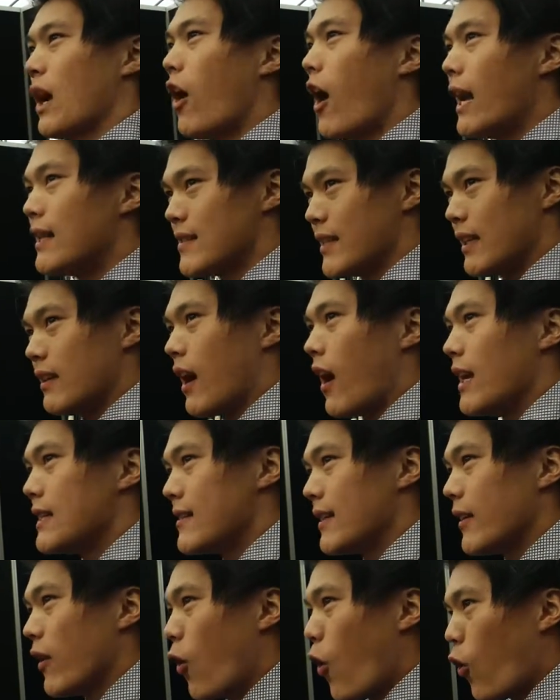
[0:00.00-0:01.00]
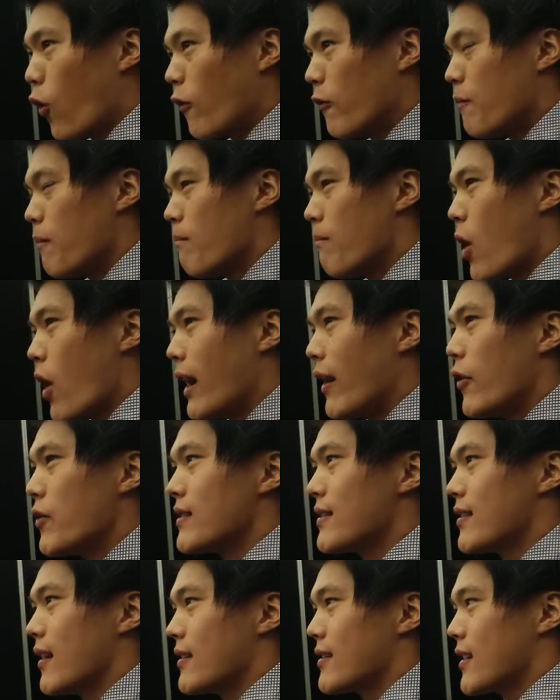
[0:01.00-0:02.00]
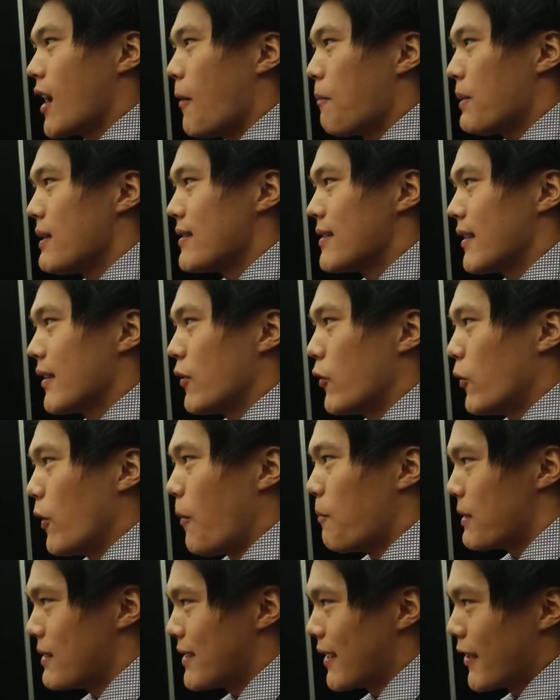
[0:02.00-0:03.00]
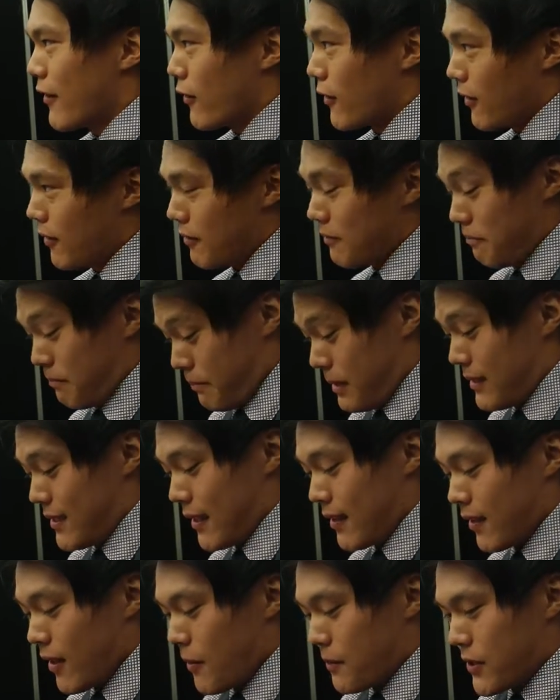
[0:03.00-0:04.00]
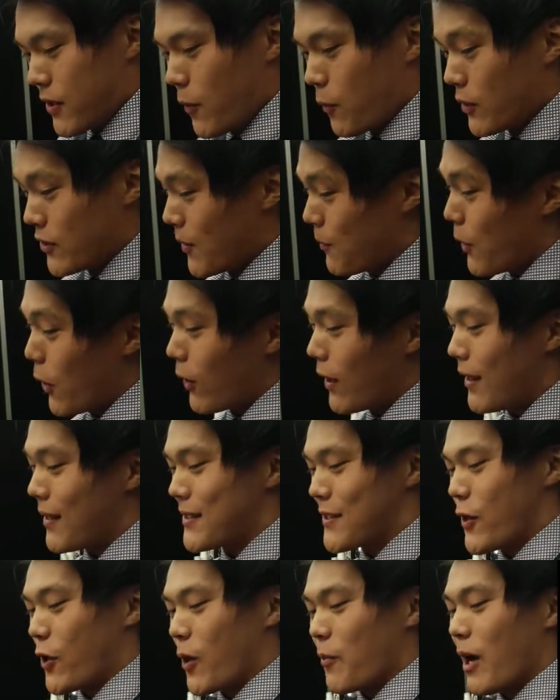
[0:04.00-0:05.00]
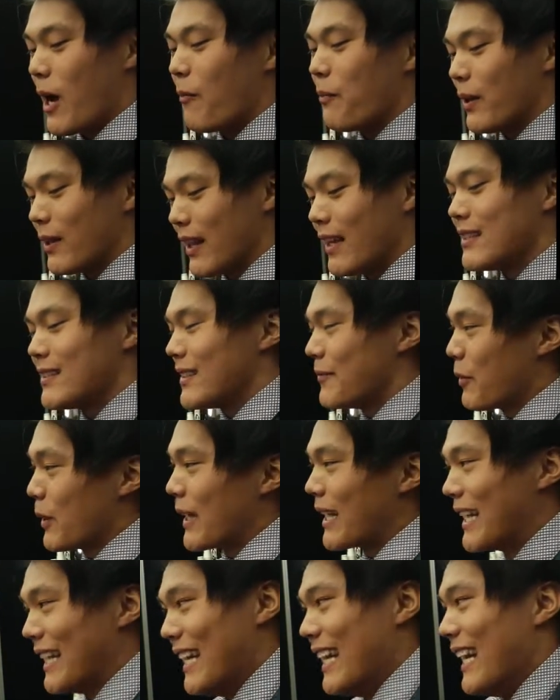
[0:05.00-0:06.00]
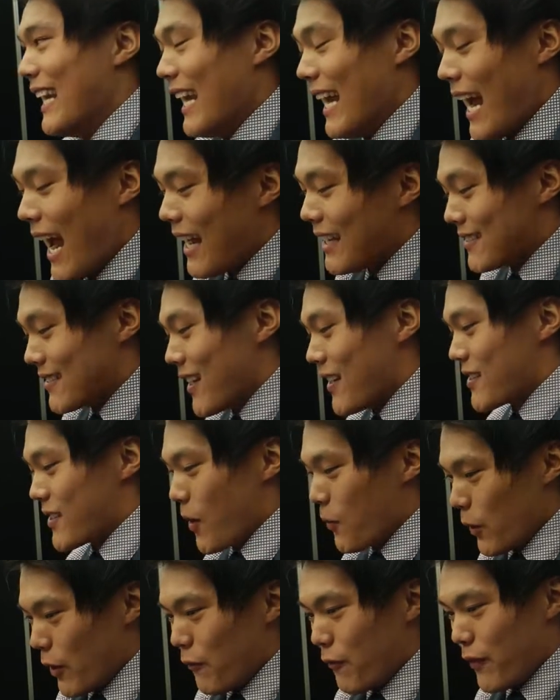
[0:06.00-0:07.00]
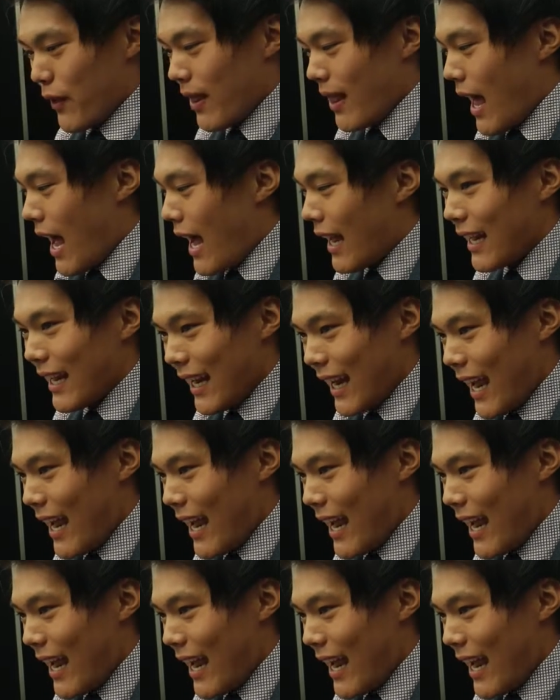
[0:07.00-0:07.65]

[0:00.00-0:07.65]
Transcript: I did I did all of my own stunts up until a particular particular episode, which I'm not allowed to talk about, but they did bring a stunt double in for that.